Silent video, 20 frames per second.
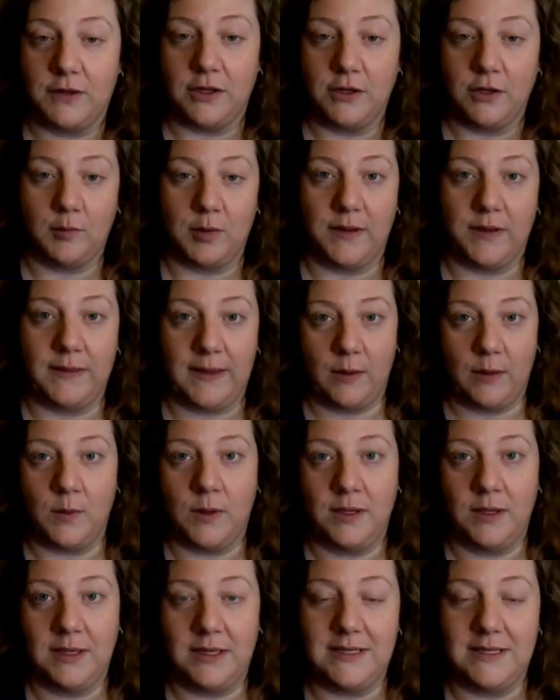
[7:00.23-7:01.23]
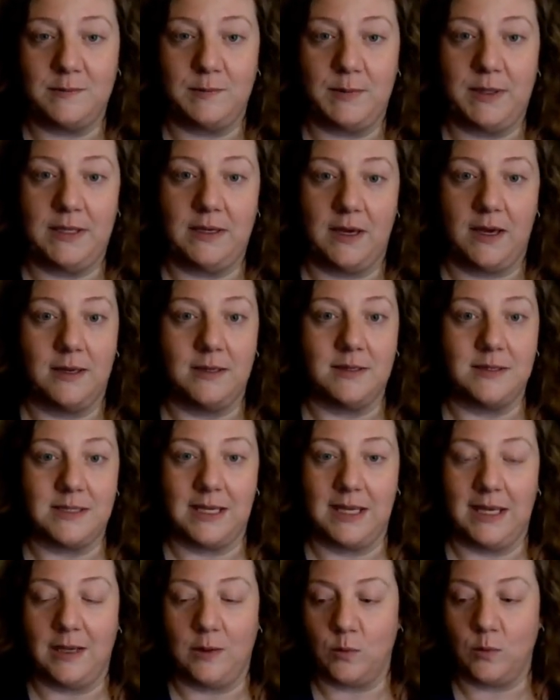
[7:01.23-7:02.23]
volume on that one is because
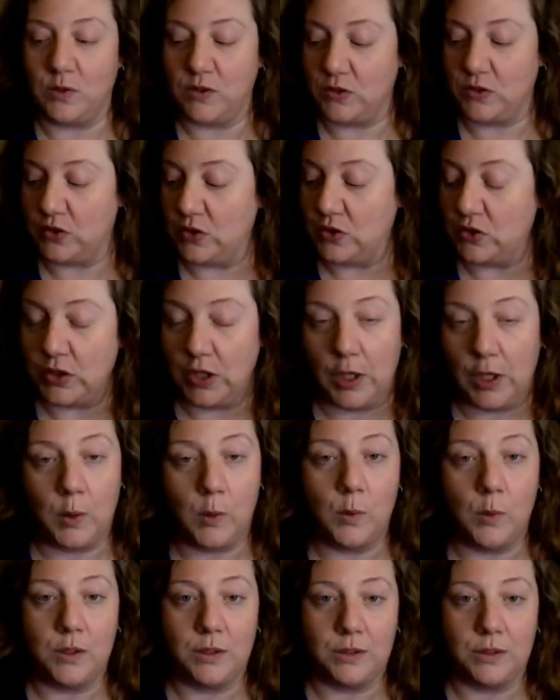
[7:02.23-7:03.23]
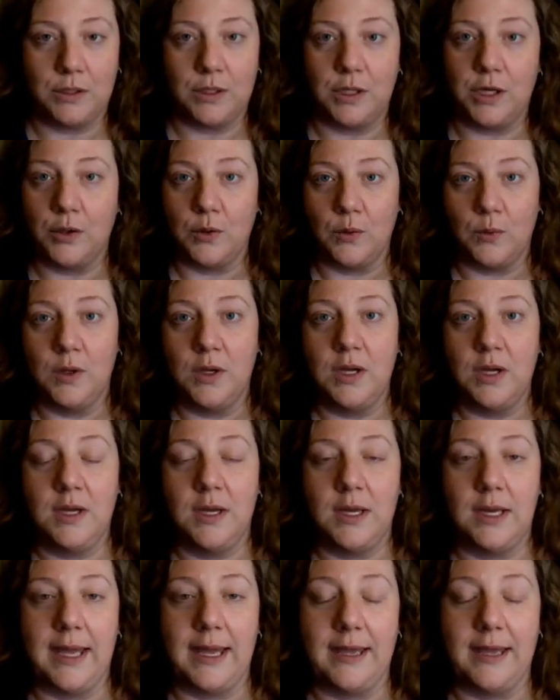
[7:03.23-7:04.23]
it was so low,
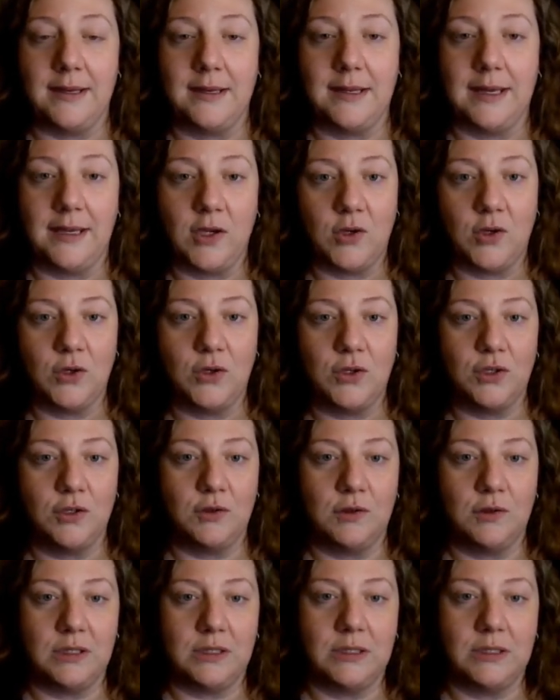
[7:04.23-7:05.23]
and I couldn't